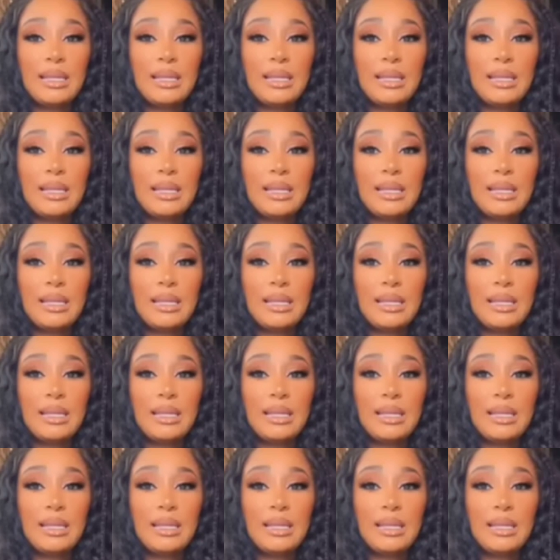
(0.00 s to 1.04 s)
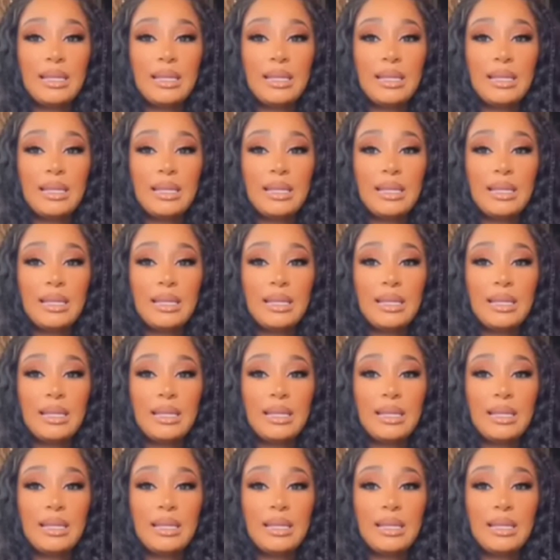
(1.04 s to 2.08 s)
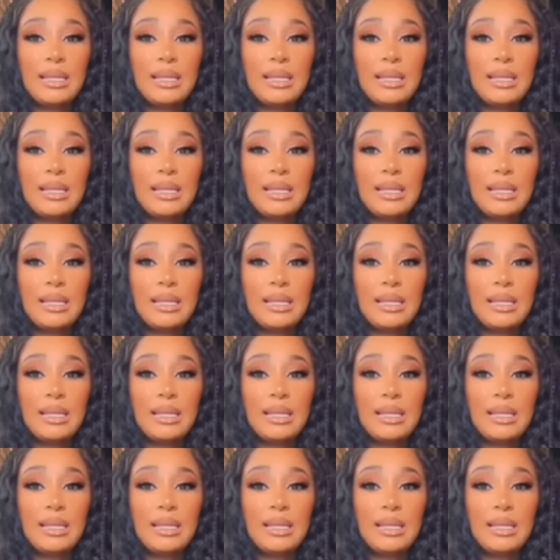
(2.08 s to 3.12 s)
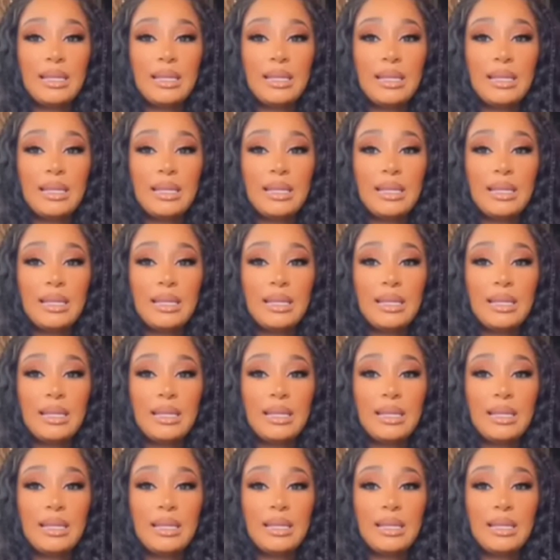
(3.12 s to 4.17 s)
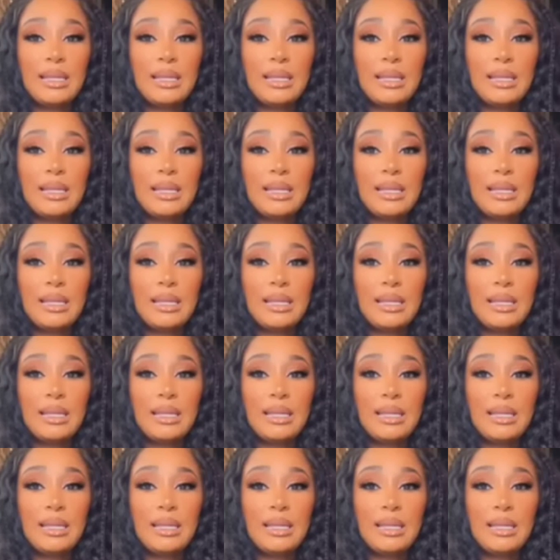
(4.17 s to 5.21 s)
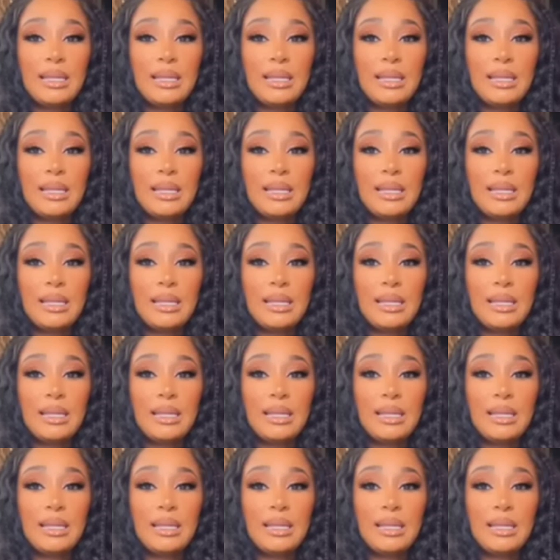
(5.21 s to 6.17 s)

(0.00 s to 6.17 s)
The face doesn't move, so there is nothing to read.